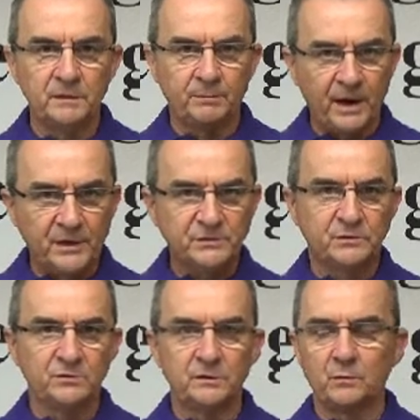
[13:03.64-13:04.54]
being a
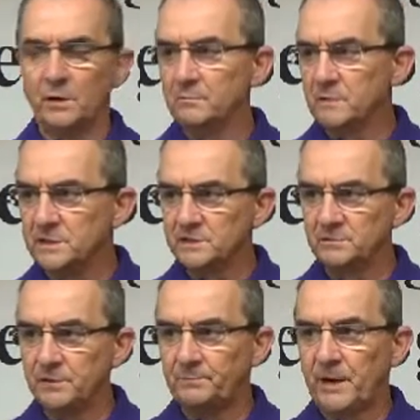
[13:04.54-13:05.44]
pastor and what it means
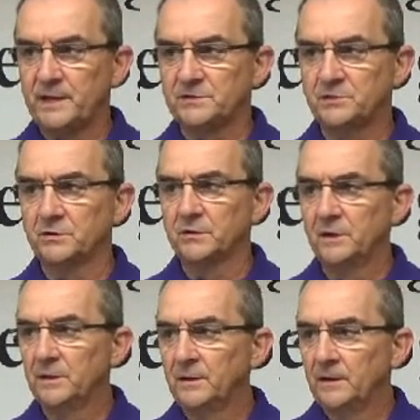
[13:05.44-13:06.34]
to be a
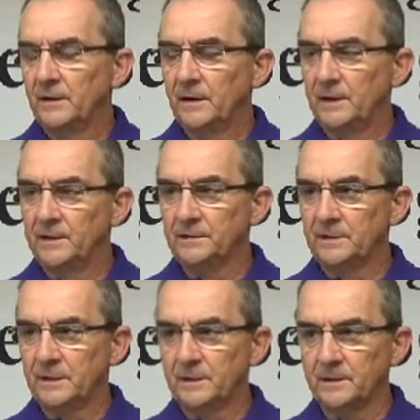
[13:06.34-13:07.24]
pastor,
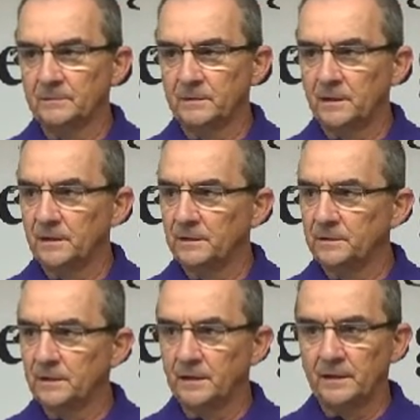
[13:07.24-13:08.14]
and uh,
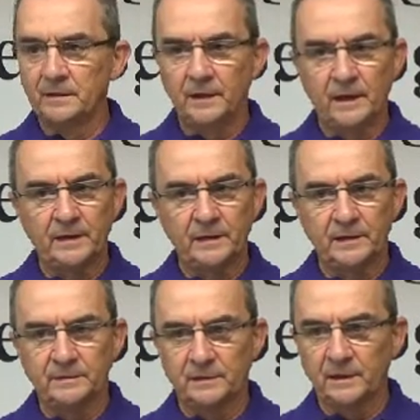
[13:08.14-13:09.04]
and uh, and
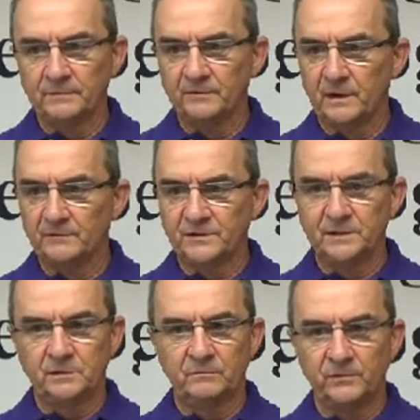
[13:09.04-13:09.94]
I, have
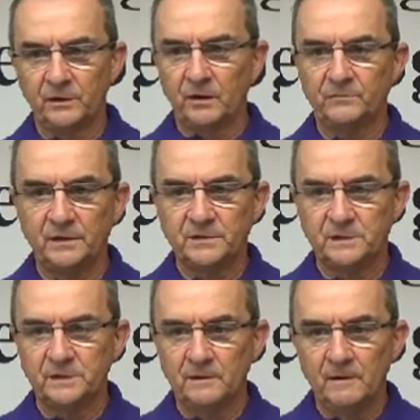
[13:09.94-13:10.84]
said to him very often. I
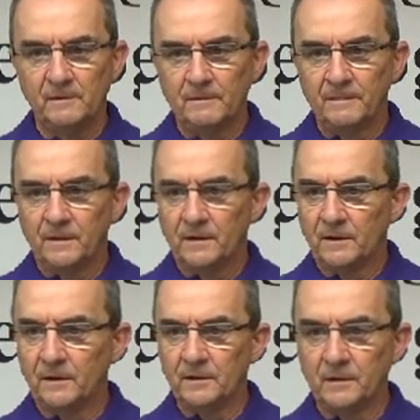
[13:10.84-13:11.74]
said,
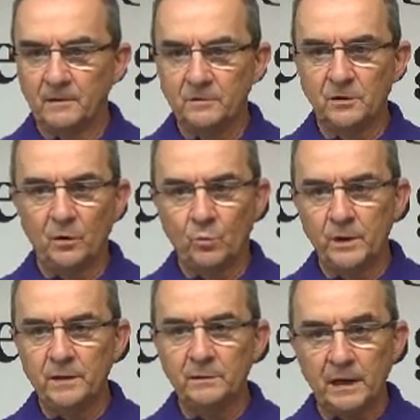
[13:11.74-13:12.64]
uh, you know,
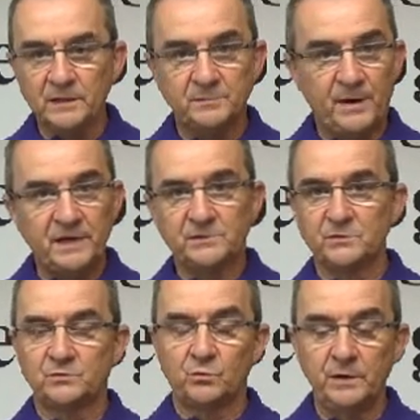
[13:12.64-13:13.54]
we as
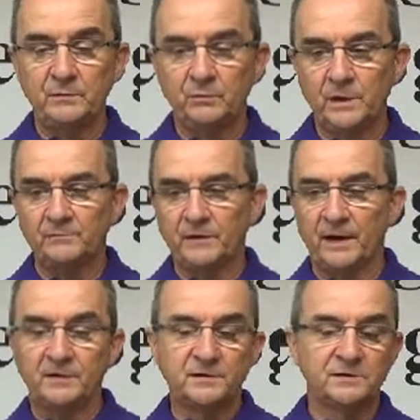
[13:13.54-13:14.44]
pastors, we we've
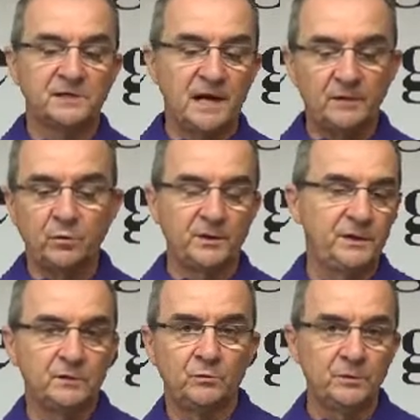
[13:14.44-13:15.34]
got to decide what
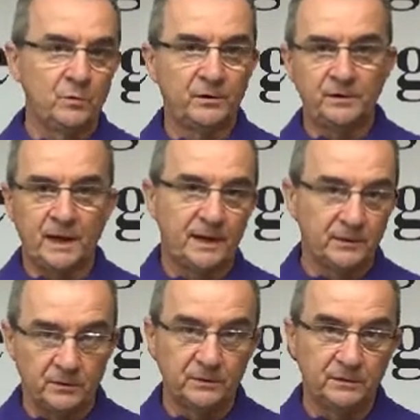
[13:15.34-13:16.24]
hill we want to
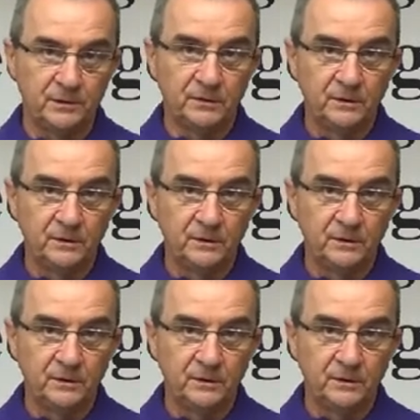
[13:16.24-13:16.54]
die on